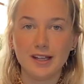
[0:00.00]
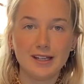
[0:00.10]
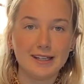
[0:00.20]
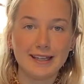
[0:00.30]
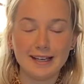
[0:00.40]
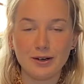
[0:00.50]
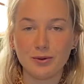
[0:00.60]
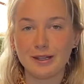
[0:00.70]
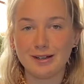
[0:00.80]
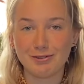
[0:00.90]
killing all the
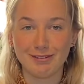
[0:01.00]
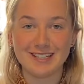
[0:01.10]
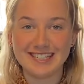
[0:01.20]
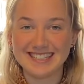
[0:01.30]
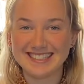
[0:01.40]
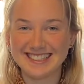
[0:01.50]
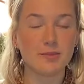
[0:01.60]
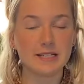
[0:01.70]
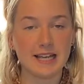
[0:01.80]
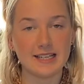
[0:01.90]
little fishies. I'm
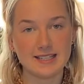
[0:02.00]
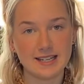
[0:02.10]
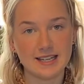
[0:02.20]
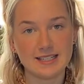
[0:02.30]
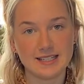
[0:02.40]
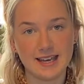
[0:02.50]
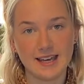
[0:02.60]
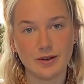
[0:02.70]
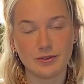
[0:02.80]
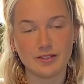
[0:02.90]
testing it today
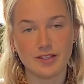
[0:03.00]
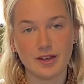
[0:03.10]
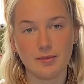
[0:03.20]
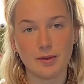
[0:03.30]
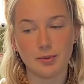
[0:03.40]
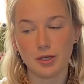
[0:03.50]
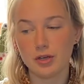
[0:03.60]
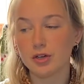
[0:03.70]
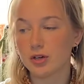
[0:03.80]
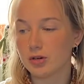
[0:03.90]
on some pure
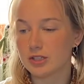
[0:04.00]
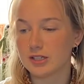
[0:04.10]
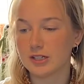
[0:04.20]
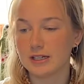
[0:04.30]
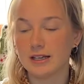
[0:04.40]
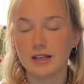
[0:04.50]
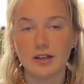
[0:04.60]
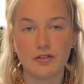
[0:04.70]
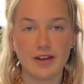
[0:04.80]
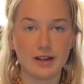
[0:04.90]
cotton
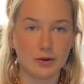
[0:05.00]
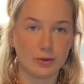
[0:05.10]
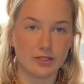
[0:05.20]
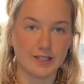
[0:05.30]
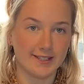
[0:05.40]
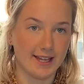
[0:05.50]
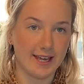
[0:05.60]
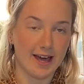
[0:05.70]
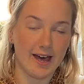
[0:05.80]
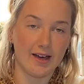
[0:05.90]
fat quarters that I
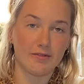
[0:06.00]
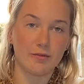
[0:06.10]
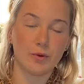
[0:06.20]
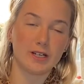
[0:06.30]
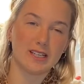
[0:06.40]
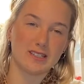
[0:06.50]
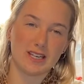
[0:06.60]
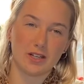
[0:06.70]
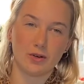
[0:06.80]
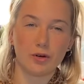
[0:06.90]
have. One is like an
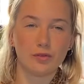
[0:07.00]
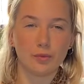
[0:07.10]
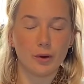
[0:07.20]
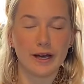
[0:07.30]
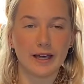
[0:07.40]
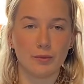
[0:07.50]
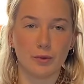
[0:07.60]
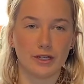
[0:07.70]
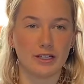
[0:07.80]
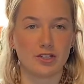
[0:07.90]
off-white and one
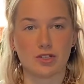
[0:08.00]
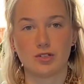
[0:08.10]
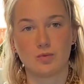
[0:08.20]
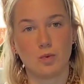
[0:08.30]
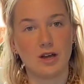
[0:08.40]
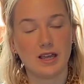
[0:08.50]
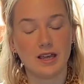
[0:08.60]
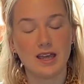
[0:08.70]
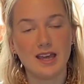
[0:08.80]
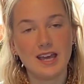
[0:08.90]
is just white.
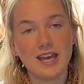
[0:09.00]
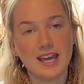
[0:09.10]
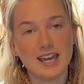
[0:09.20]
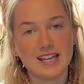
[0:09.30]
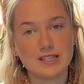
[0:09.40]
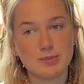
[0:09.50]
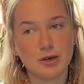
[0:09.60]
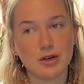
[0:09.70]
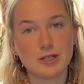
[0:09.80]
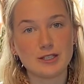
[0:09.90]
It is
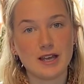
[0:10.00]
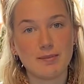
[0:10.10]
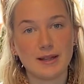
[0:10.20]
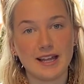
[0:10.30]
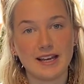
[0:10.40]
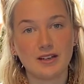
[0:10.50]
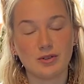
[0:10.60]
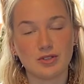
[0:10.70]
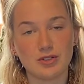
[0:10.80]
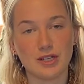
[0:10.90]
because I'm planning on
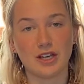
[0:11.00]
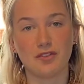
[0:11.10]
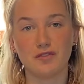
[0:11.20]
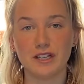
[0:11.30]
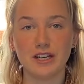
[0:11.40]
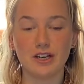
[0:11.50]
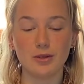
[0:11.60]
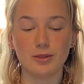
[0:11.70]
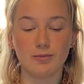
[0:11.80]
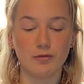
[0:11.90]
doing a video
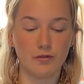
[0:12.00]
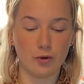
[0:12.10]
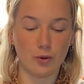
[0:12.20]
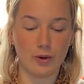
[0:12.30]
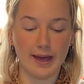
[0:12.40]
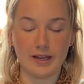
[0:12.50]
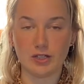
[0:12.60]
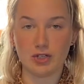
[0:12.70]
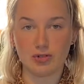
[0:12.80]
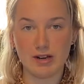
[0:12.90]
for a
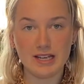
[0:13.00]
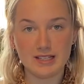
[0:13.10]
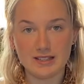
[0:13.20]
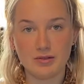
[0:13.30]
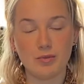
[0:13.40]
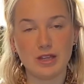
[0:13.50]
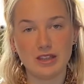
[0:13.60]
dress with